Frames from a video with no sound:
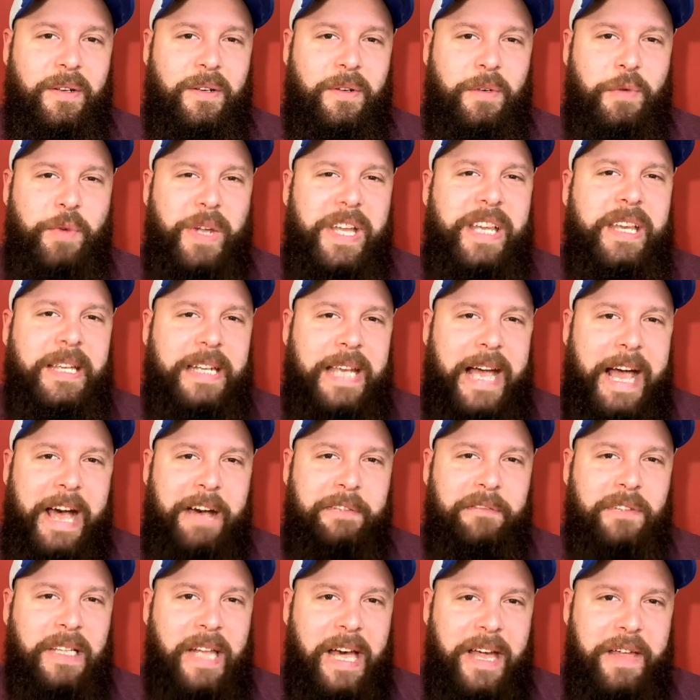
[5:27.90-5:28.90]
we can
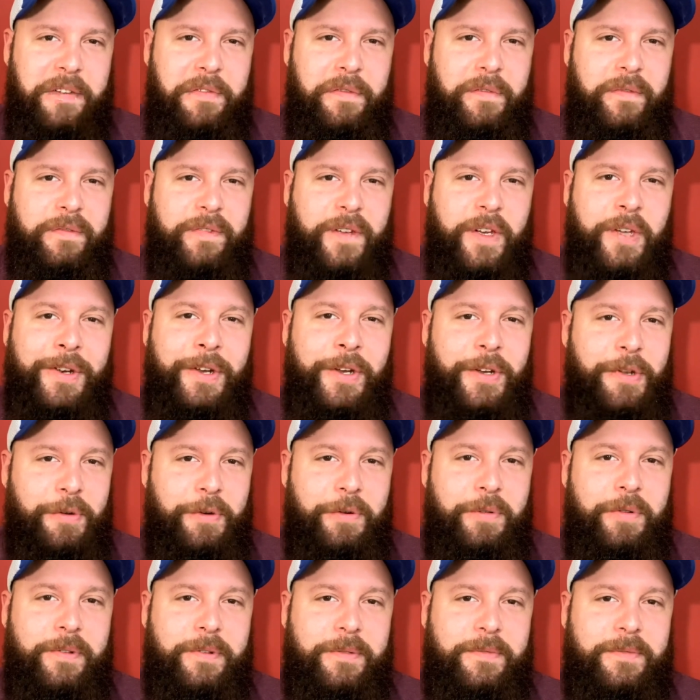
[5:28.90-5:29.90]
have life
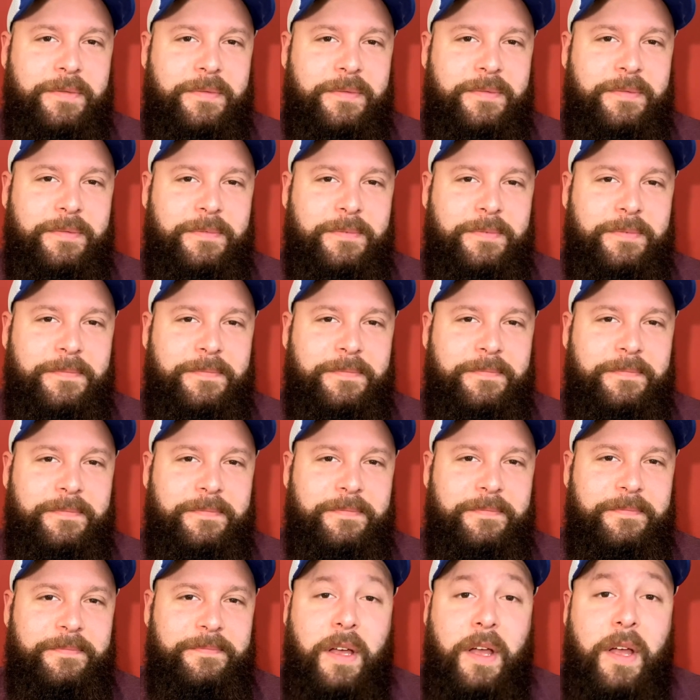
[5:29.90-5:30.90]

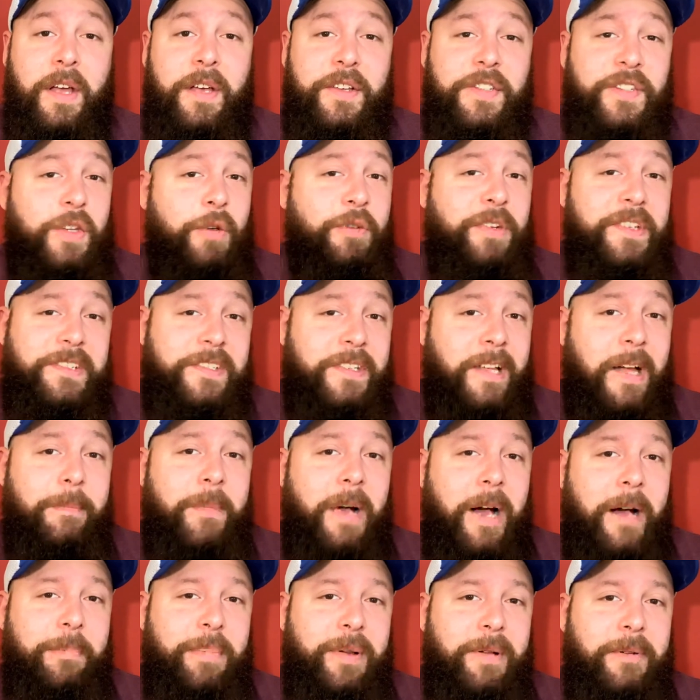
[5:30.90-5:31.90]
anew. So, to sum
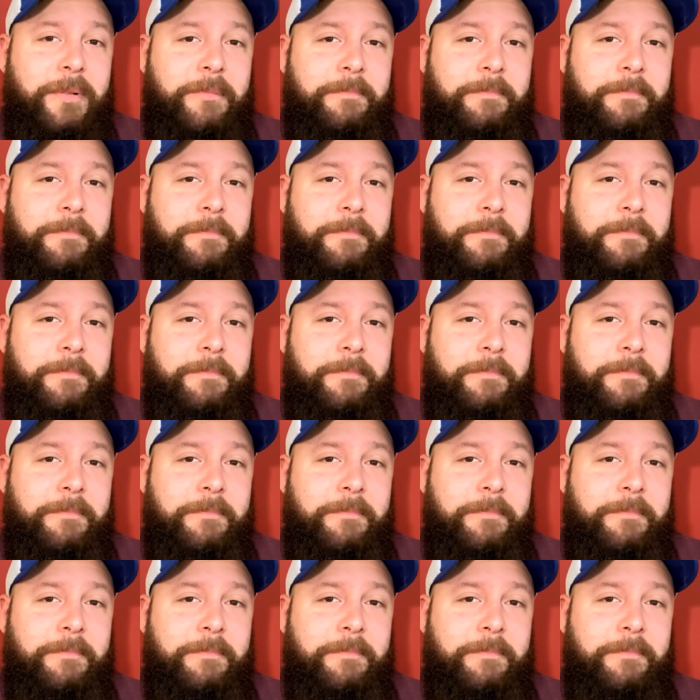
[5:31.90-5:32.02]
up,